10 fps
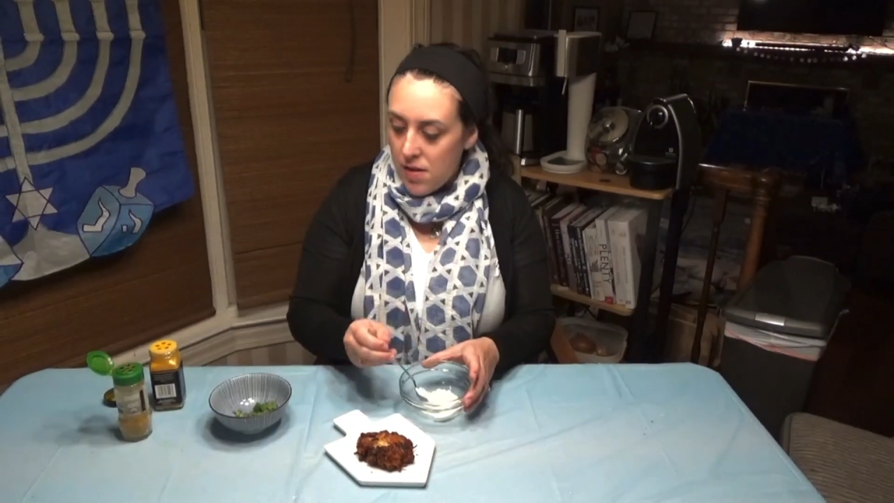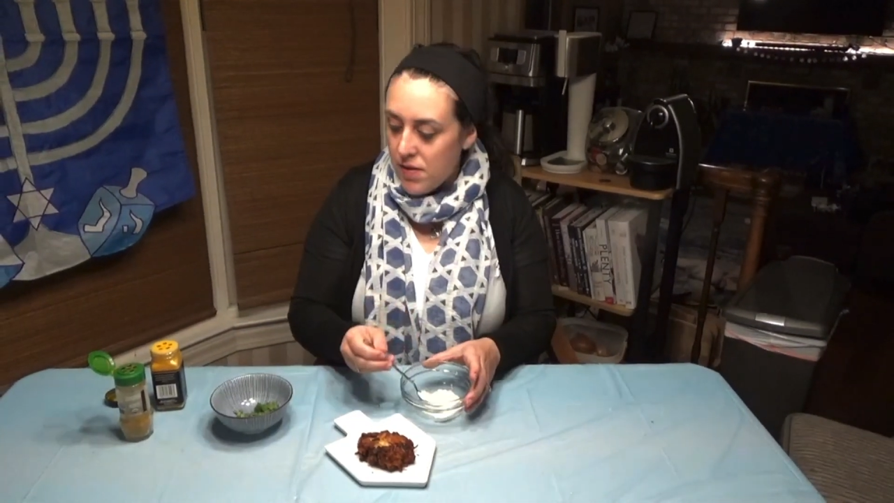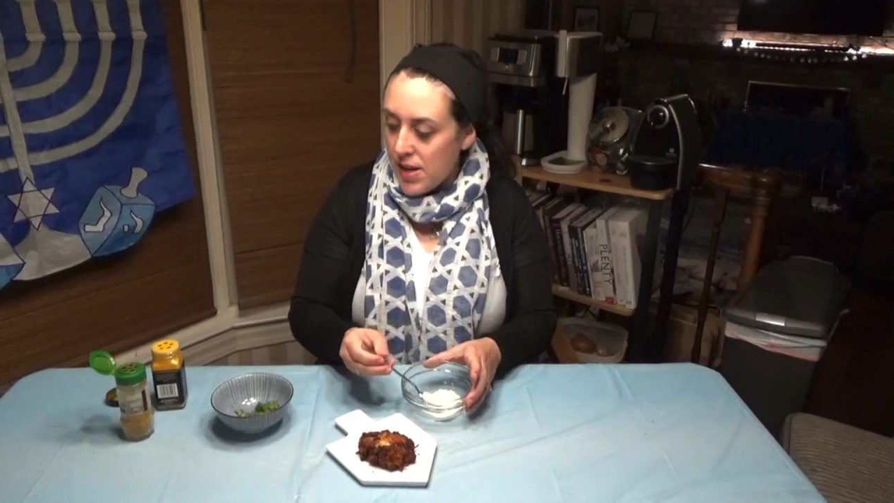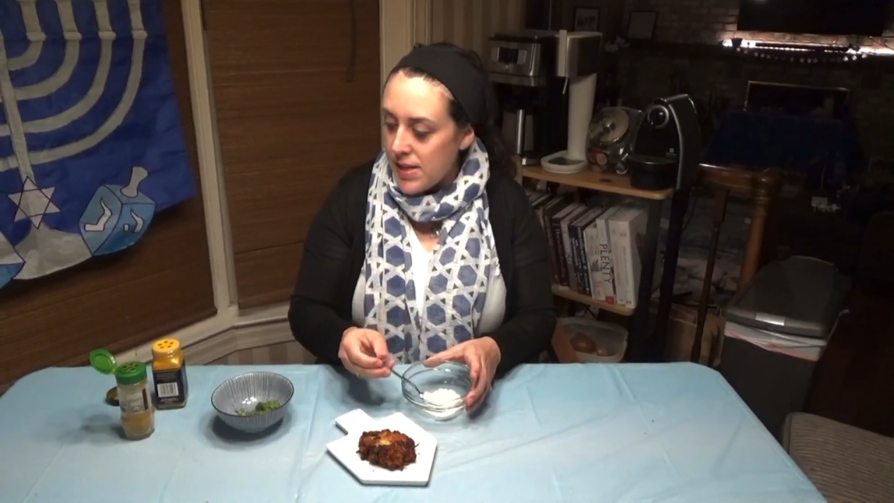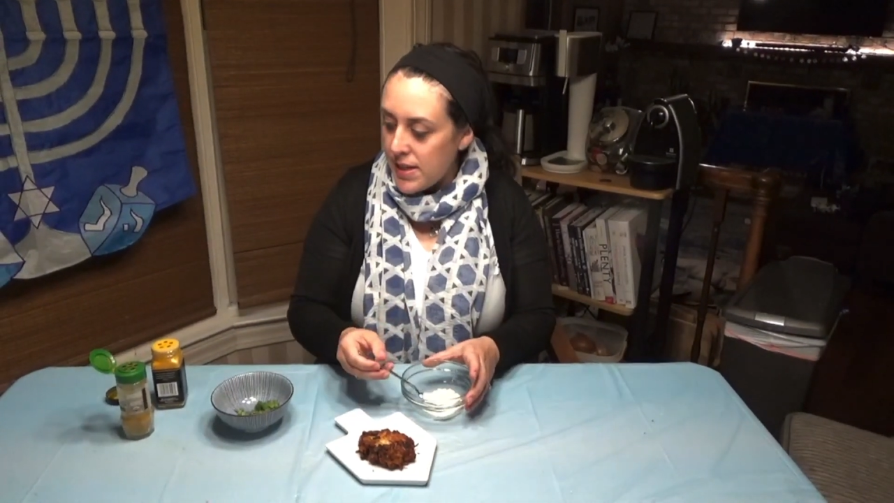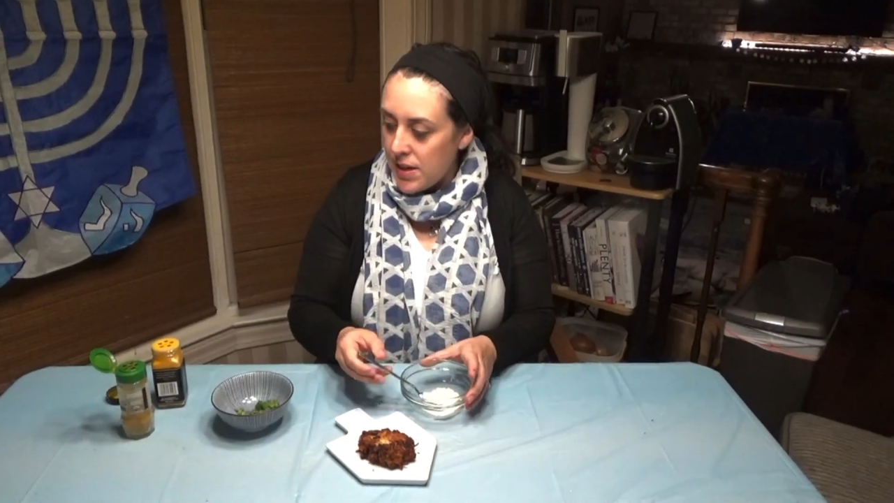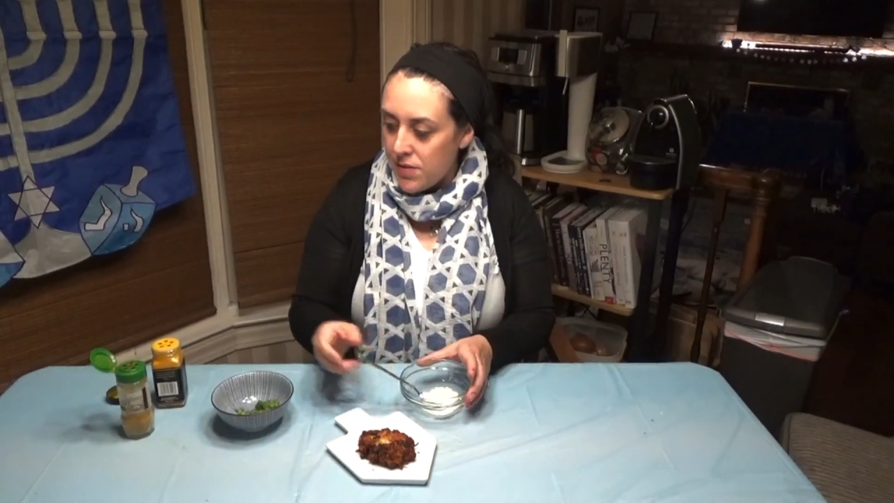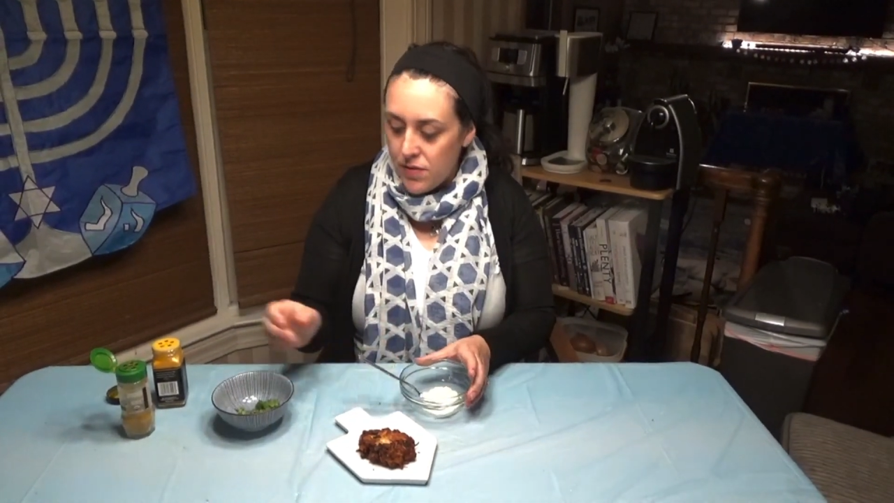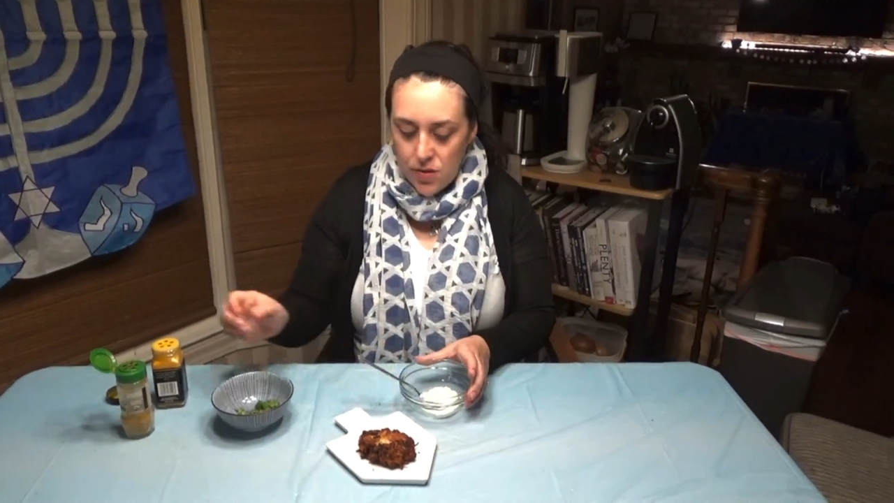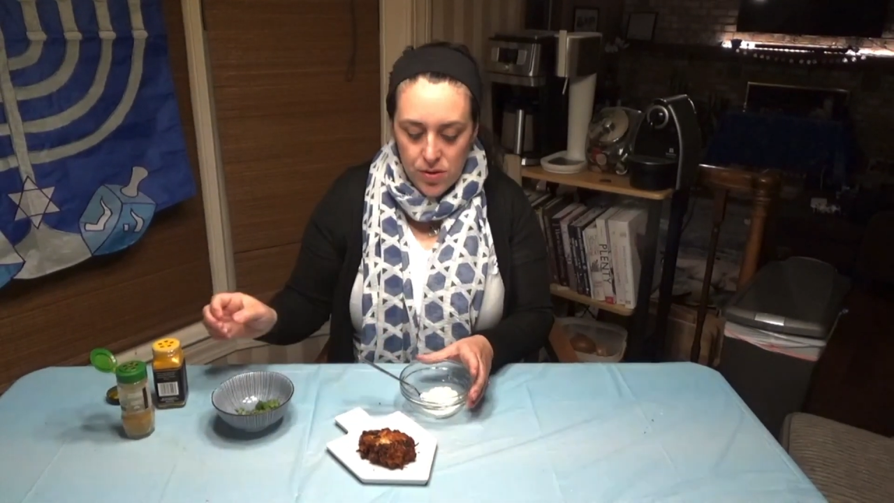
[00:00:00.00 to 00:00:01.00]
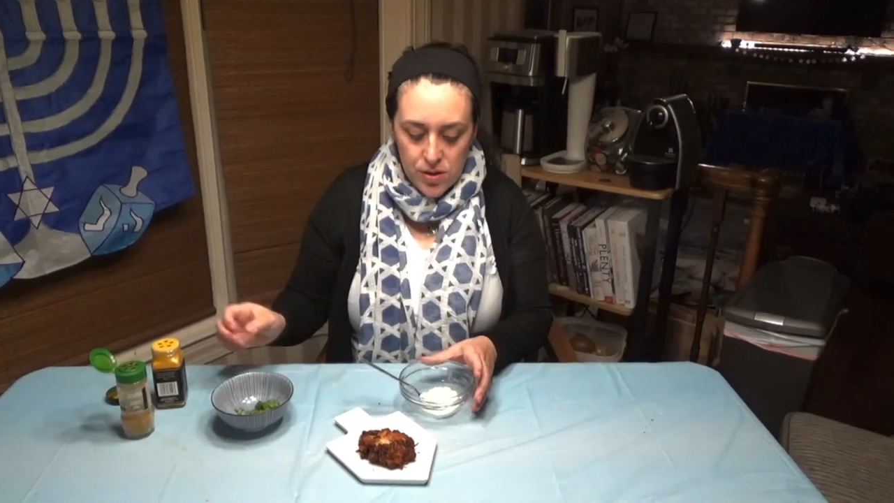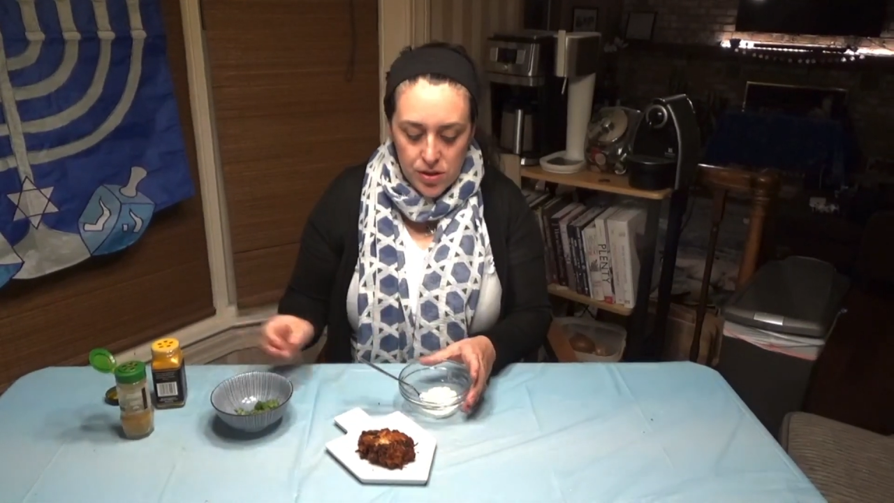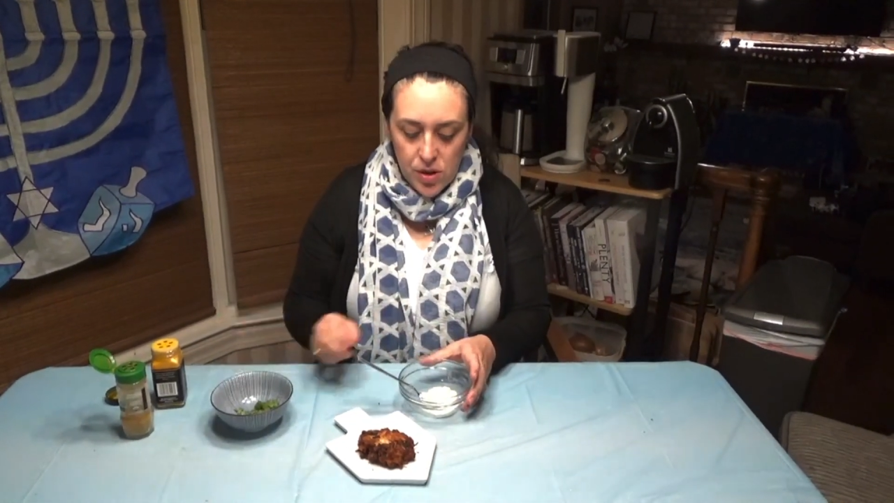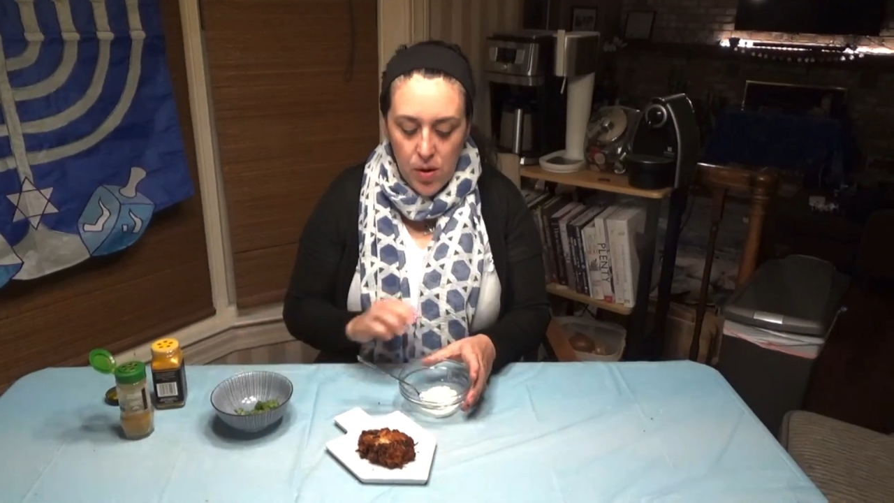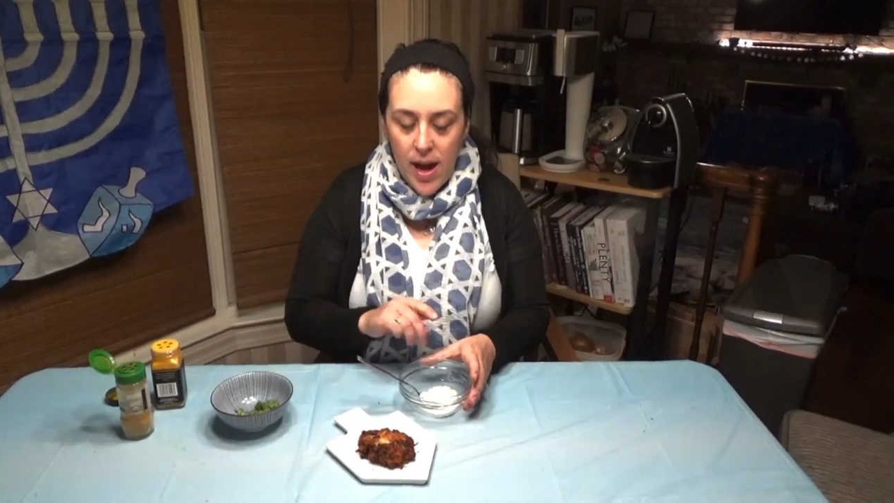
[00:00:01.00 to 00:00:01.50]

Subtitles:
Indian food. So I